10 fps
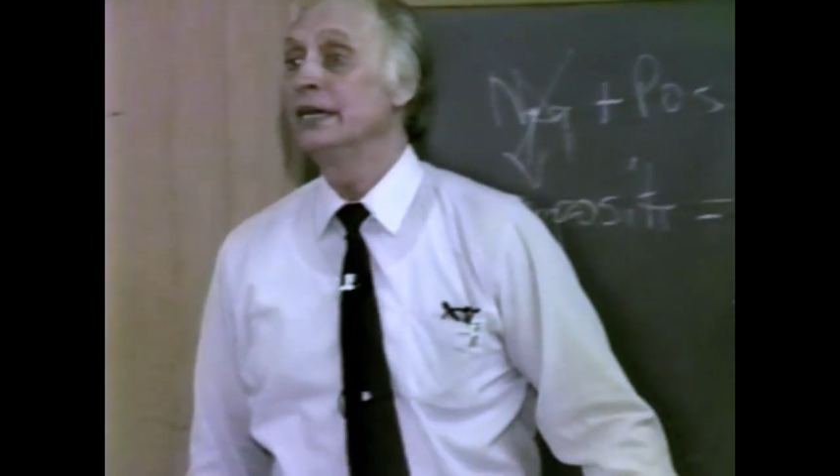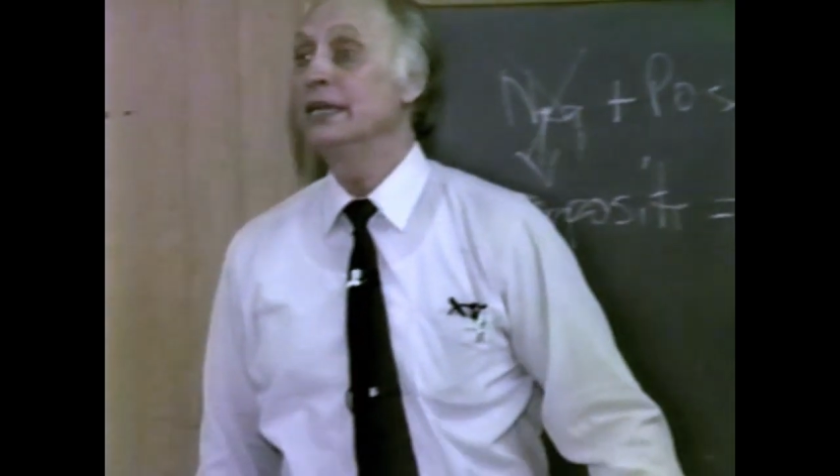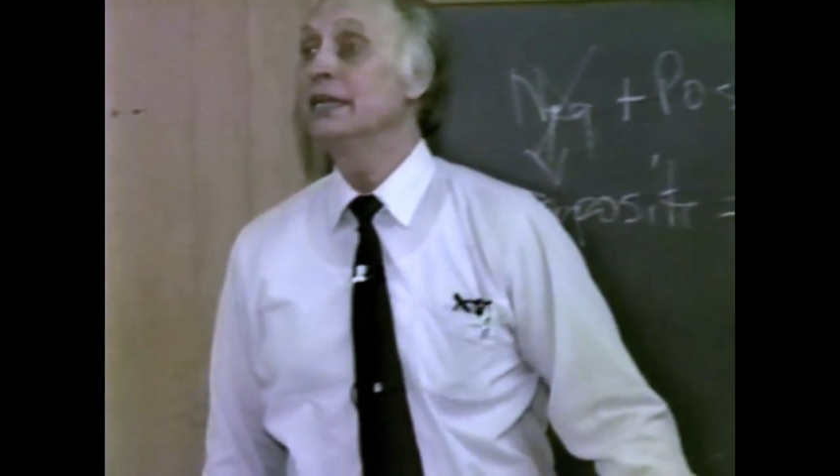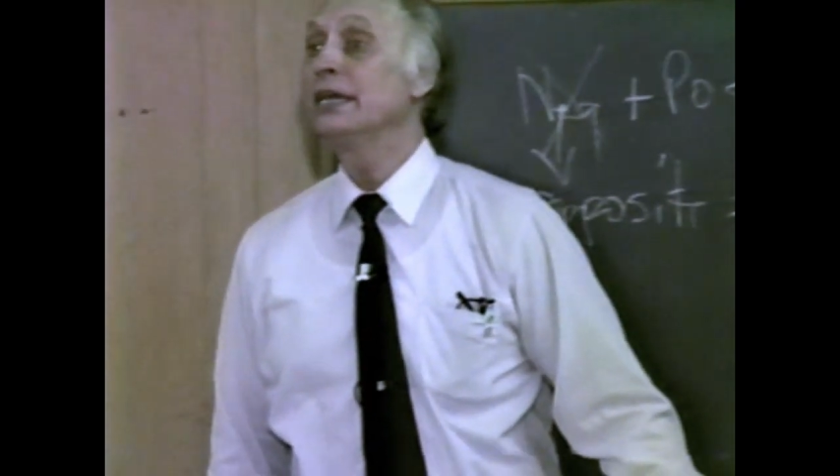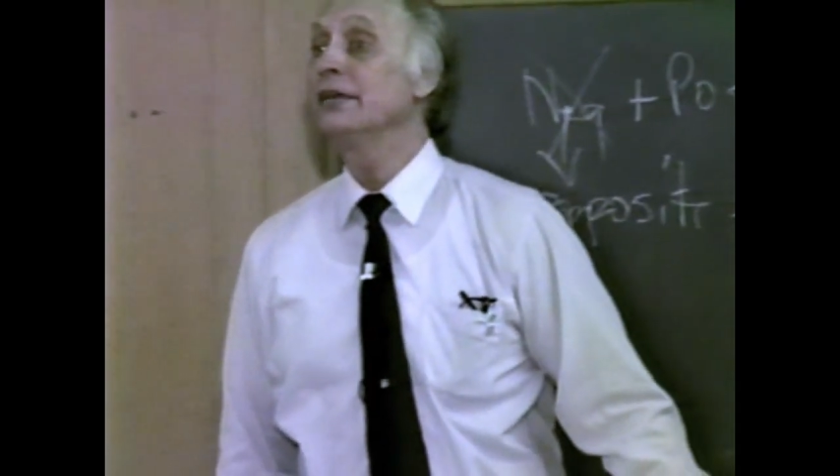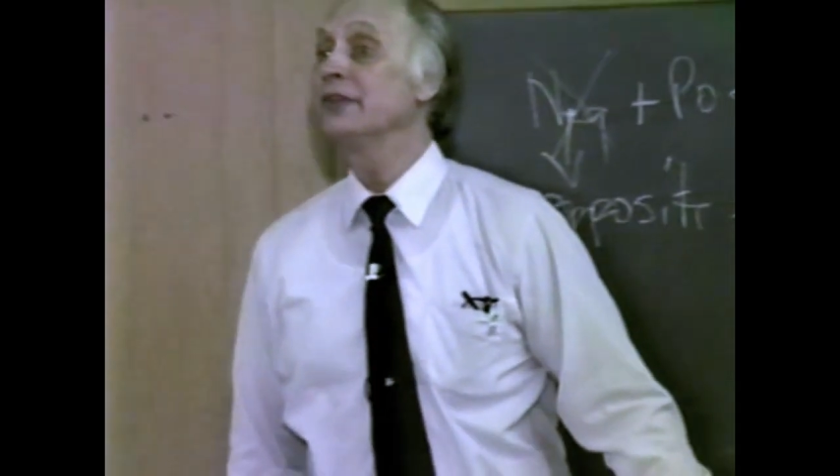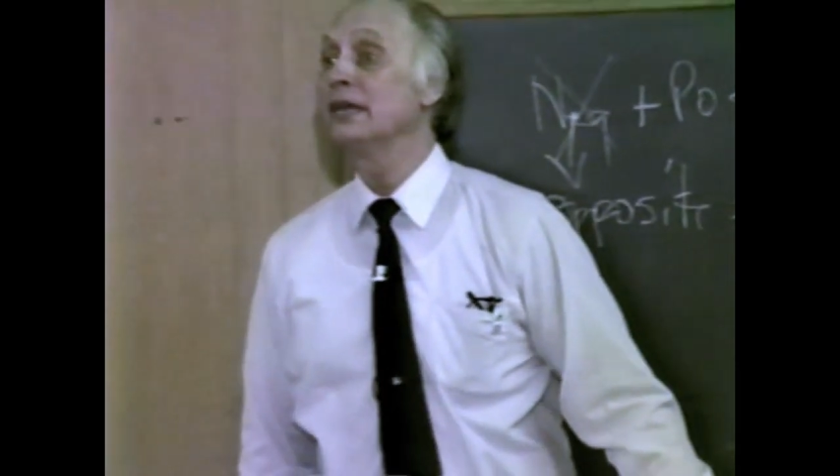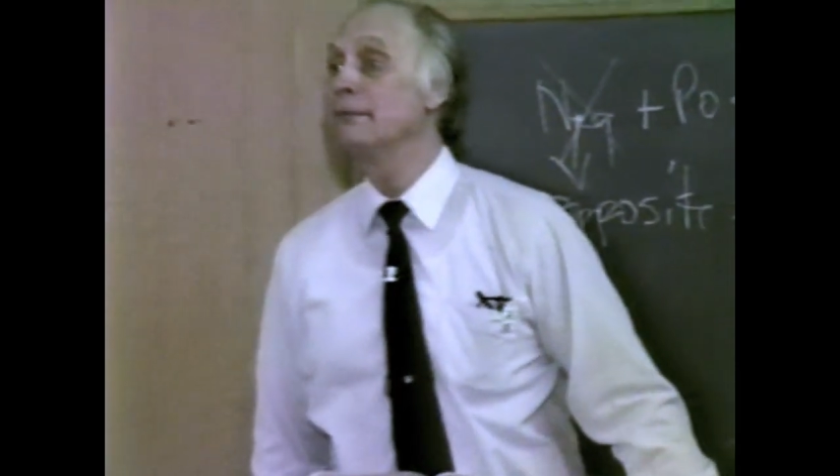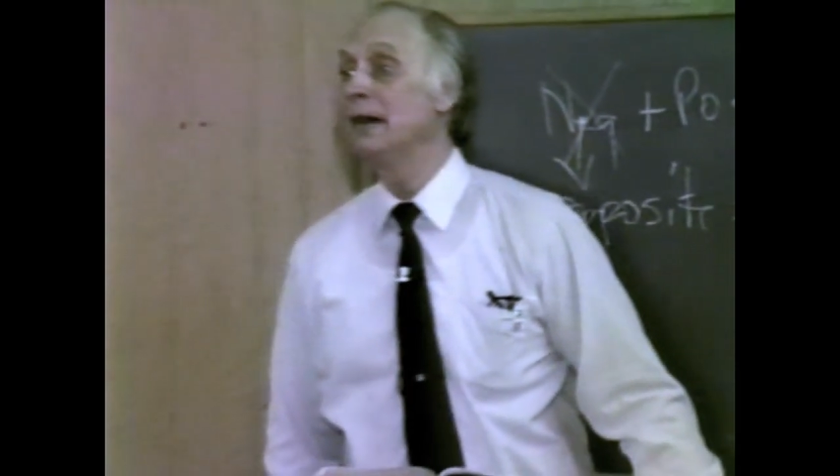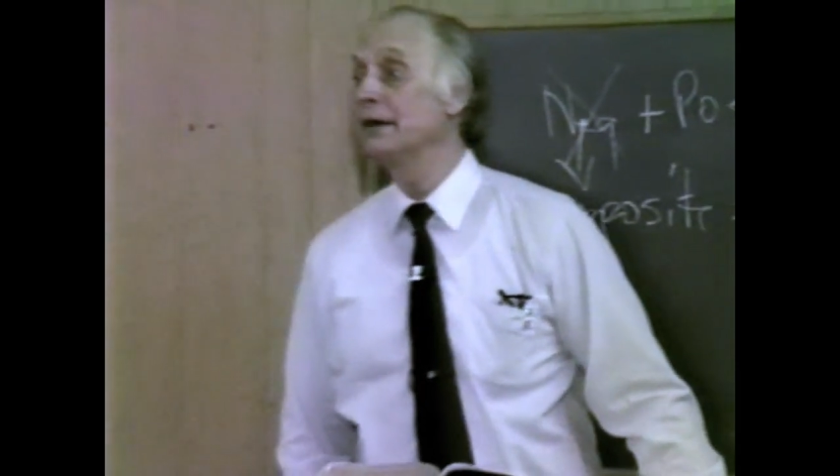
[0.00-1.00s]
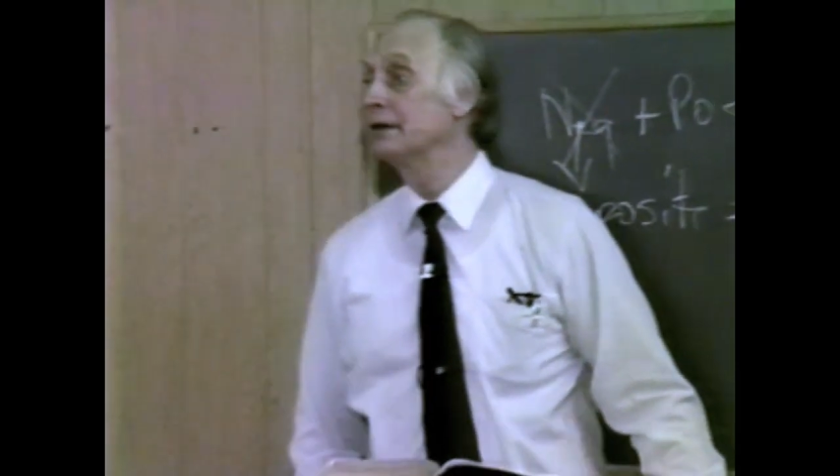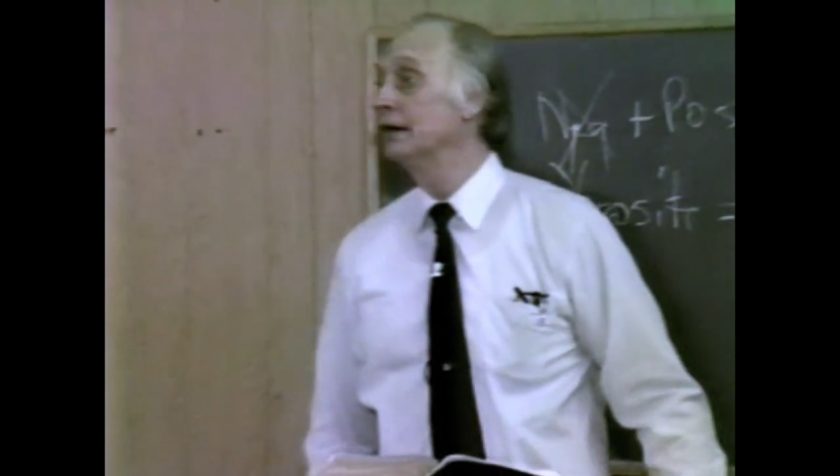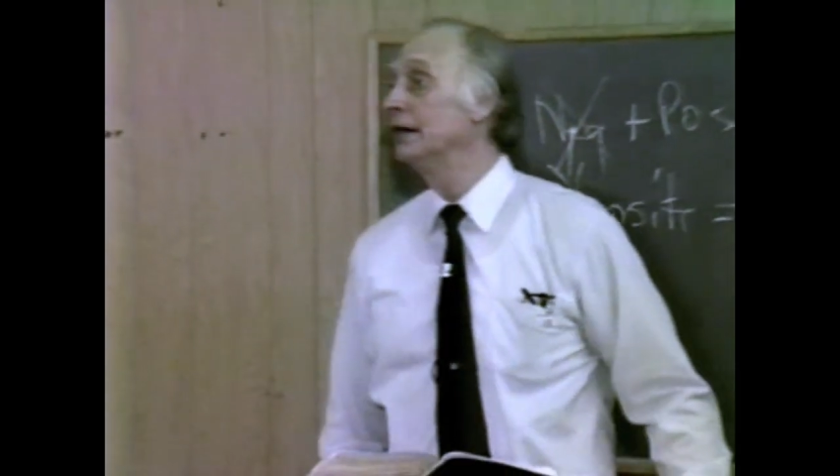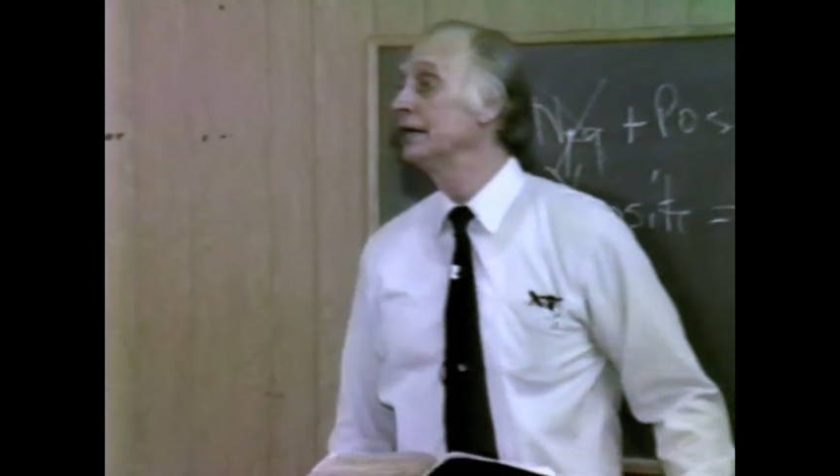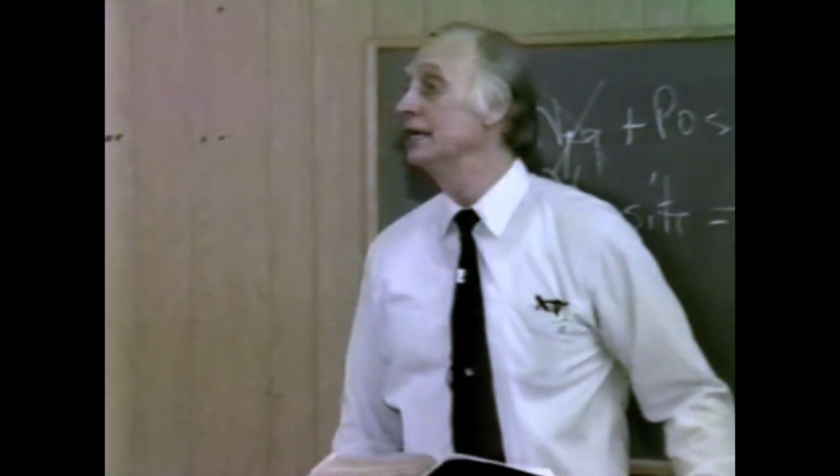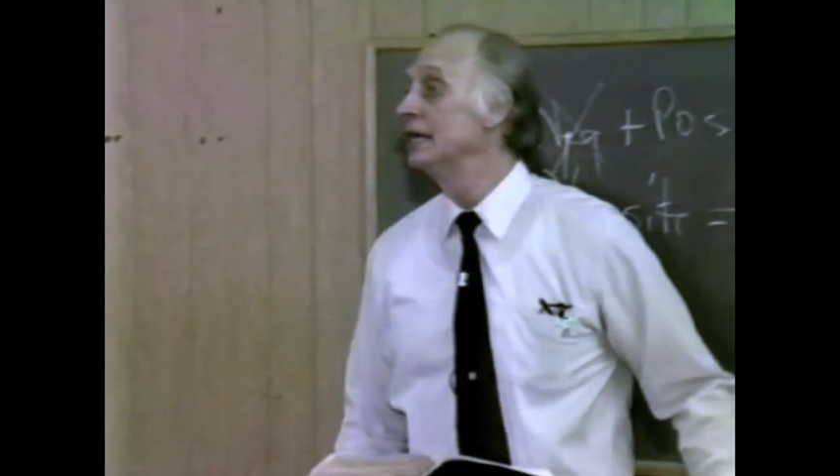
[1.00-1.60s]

didn't care a thing about God.